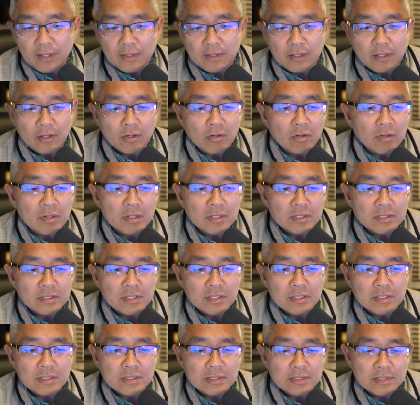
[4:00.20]
the
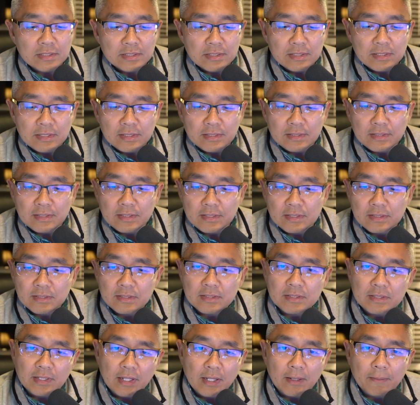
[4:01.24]
earnestness is the
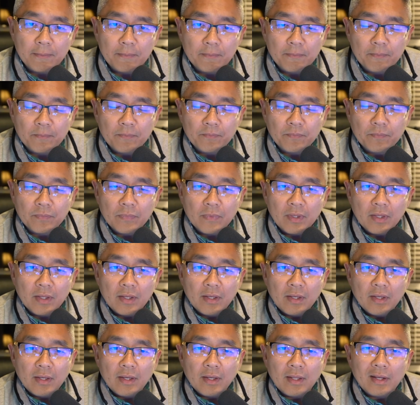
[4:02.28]
same.
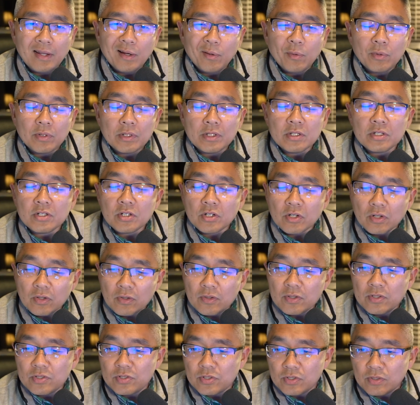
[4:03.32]
And I would
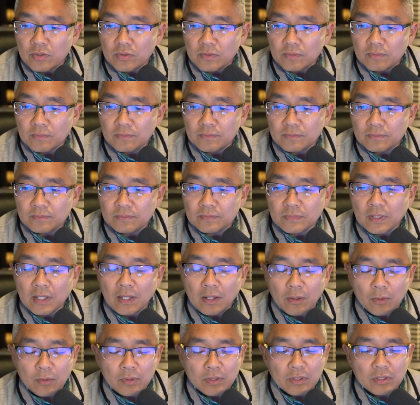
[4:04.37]
encourage
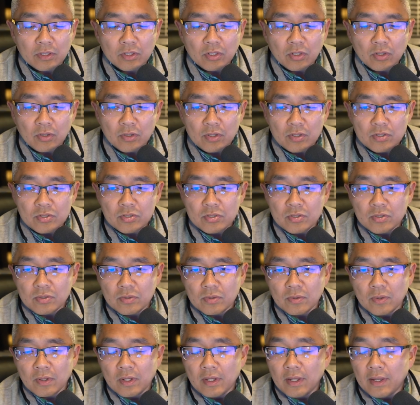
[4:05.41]
you,
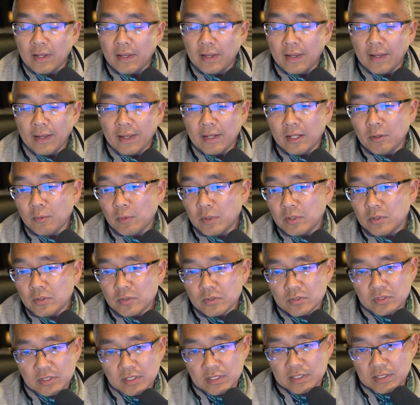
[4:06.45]
anyone
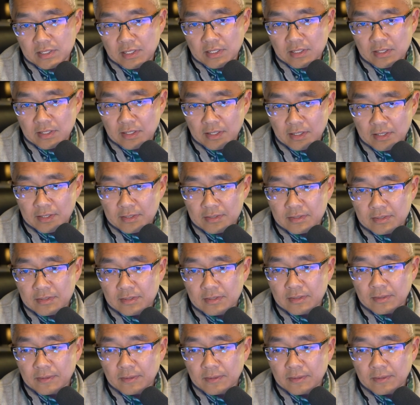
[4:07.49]
who's listening to this,